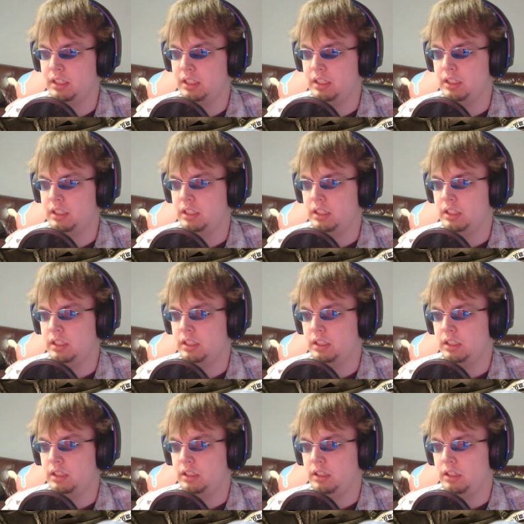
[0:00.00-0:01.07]

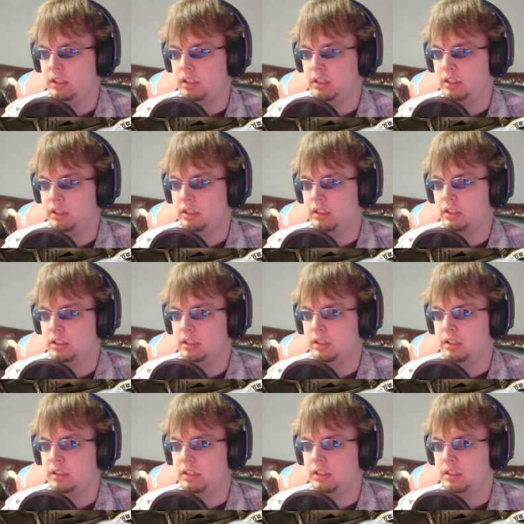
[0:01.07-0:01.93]
(no one is talking)